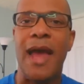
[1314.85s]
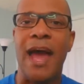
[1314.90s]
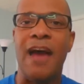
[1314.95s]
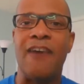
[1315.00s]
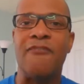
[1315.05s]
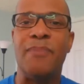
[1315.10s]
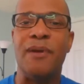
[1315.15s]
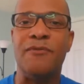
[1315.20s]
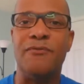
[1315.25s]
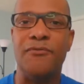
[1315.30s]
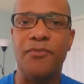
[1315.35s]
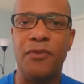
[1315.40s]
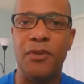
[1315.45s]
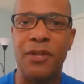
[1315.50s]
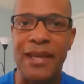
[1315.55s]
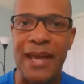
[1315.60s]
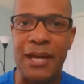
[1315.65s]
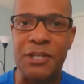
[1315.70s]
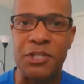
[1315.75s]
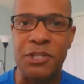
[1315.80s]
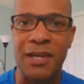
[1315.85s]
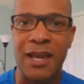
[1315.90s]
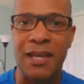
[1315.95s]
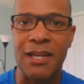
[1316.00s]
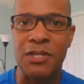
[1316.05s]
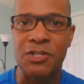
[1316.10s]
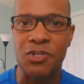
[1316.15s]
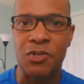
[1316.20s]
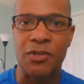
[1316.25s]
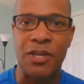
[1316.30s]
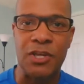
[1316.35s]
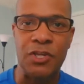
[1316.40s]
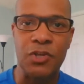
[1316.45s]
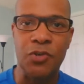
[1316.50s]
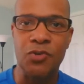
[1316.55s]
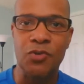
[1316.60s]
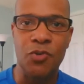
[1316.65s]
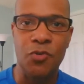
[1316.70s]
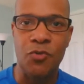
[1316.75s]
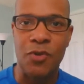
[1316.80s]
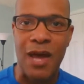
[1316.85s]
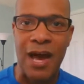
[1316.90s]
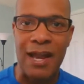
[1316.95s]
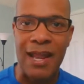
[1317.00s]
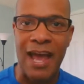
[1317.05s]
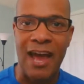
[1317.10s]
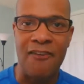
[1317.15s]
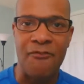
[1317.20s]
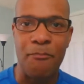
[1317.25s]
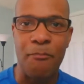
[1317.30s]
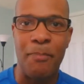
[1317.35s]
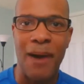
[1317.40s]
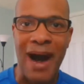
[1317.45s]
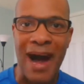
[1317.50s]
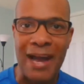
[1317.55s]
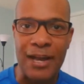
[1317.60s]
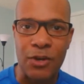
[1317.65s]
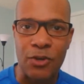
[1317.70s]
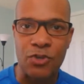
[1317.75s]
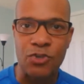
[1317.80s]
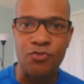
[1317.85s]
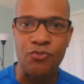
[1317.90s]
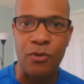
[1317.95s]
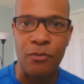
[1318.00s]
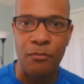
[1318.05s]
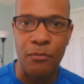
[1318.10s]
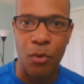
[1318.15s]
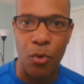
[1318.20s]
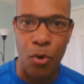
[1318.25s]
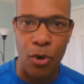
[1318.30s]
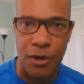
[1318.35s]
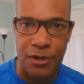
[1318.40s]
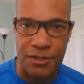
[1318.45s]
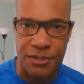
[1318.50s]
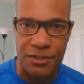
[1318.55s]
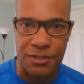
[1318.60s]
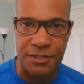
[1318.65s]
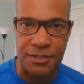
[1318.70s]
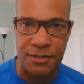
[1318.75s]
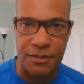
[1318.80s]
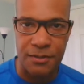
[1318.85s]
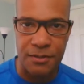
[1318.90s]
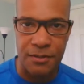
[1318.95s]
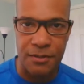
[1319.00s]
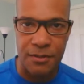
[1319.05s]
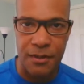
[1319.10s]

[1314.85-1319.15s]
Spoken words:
have been fully educated so that you do not have buyer's remorse